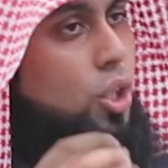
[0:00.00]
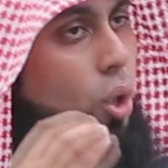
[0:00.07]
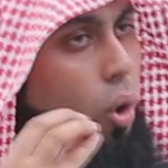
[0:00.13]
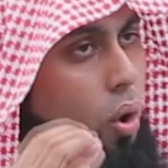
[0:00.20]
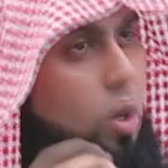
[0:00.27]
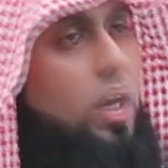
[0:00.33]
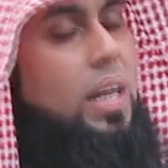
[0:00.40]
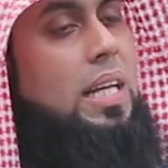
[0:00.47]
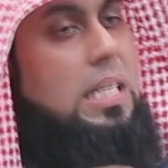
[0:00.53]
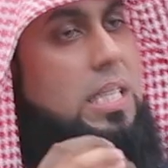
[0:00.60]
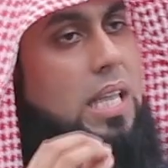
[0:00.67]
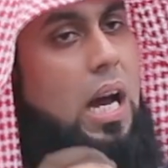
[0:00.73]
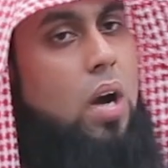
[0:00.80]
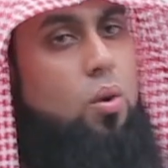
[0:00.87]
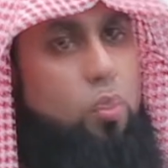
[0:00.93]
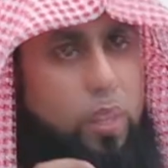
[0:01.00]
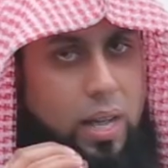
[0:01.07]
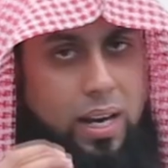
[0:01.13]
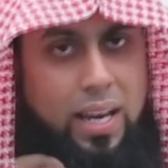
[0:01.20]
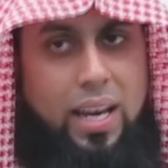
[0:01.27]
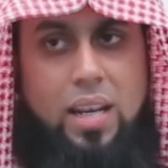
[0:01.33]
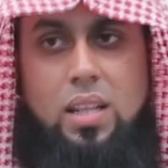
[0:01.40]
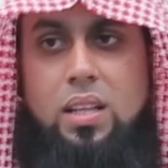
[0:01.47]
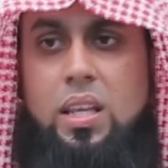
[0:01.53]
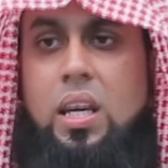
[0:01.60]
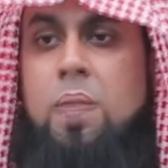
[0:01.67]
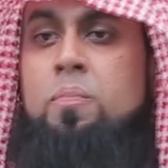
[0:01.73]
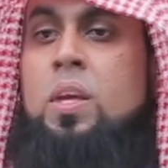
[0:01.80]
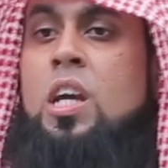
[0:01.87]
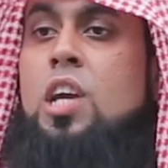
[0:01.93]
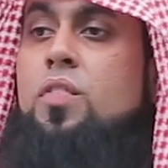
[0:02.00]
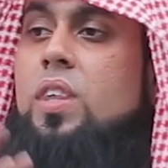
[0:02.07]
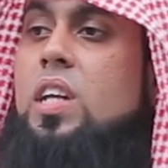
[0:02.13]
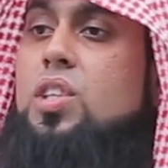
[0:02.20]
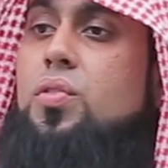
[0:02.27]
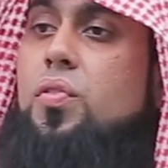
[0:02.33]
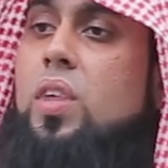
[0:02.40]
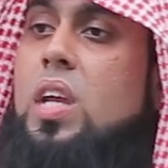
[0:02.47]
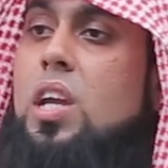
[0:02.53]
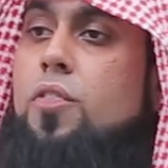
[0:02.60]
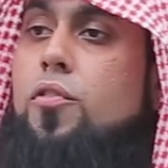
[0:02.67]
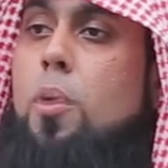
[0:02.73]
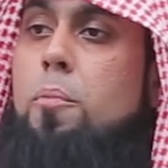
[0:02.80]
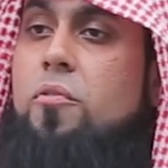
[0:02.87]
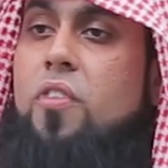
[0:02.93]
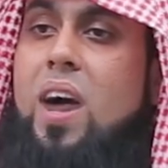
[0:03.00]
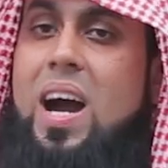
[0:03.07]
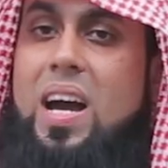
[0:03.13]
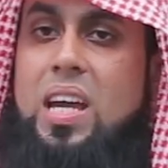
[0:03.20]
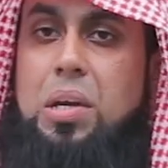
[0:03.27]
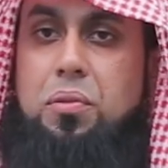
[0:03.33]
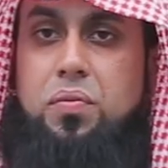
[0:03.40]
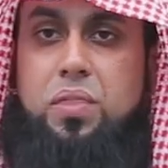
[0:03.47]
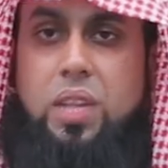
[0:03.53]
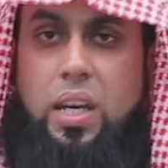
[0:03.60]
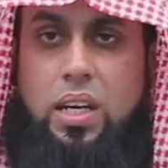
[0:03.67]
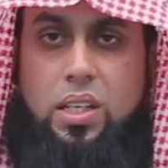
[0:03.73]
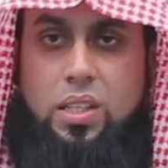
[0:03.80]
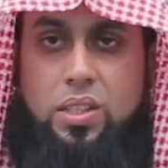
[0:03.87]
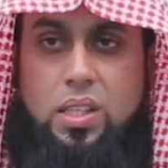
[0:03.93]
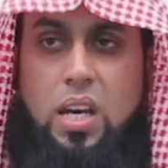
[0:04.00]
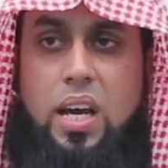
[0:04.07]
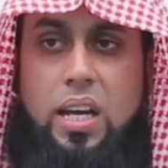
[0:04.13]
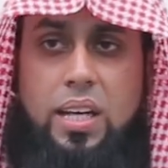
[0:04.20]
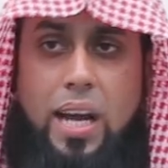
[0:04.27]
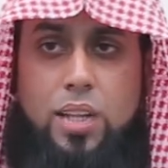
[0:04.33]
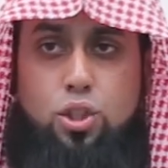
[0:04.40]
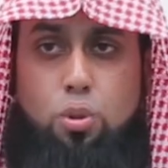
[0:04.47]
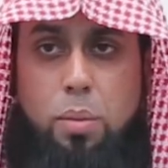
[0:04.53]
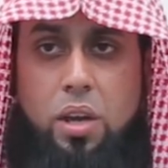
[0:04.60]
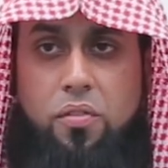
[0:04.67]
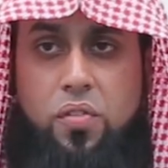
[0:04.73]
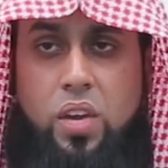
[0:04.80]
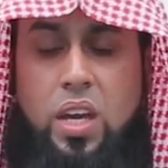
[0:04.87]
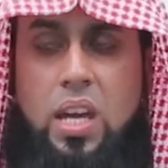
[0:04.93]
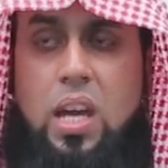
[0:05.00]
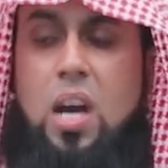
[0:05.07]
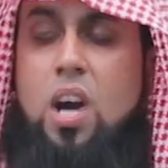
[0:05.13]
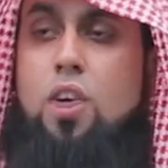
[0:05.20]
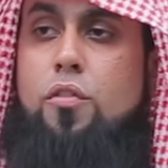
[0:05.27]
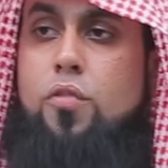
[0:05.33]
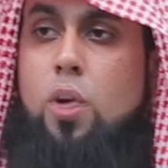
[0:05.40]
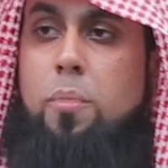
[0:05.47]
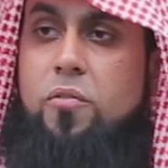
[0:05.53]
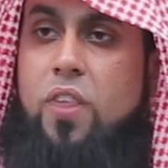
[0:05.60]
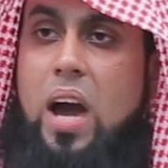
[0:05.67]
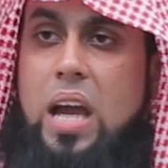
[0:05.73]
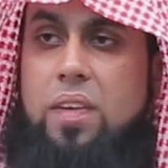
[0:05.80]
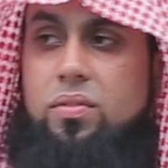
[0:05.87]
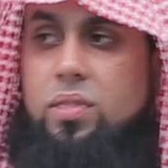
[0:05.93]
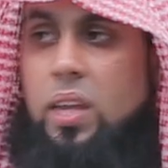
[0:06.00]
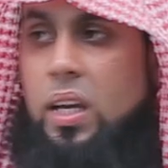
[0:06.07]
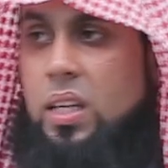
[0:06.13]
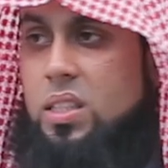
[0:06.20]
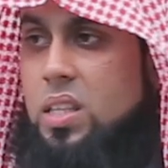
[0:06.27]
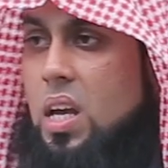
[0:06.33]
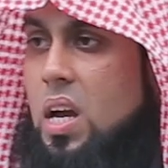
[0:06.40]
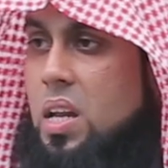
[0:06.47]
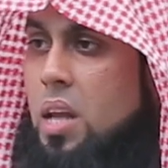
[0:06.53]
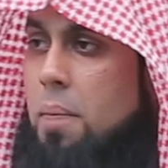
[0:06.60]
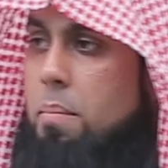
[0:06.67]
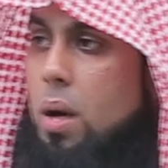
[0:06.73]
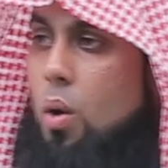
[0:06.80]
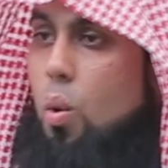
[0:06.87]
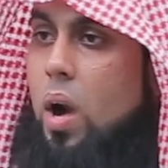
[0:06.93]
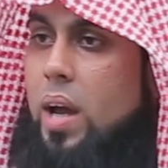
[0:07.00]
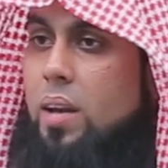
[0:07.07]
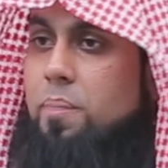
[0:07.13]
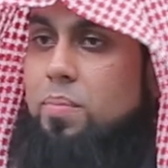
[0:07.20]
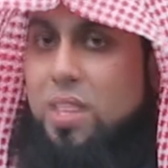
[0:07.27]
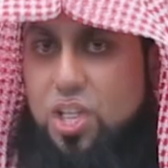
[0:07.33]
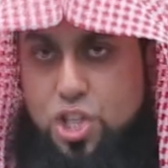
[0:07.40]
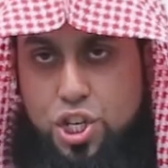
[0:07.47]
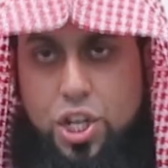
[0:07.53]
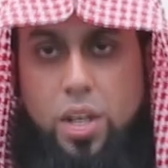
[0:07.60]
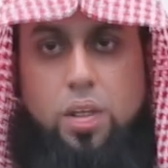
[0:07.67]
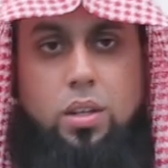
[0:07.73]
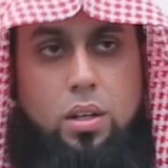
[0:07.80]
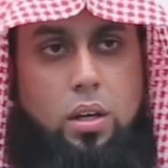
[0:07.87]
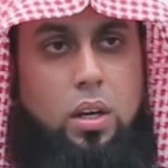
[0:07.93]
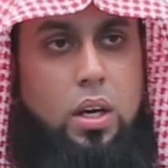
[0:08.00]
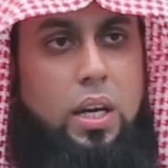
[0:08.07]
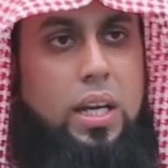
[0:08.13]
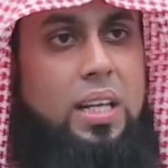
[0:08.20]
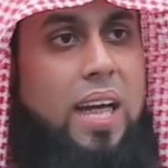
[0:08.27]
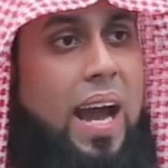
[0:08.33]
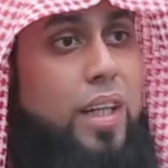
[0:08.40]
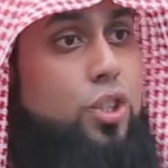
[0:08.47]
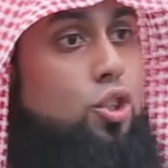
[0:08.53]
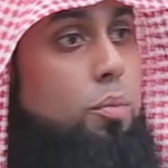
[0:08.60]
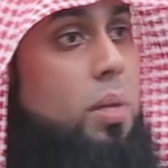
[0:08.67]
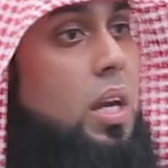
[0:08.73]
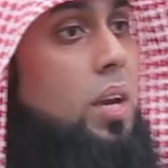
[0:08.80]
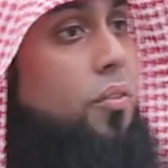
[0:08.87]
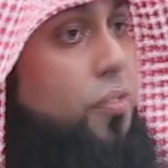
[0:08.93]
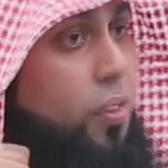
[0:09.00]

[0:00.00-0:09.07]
is only sound and healthy if it is free from five things. It has to be free from five things. Number one, shirk. It has to be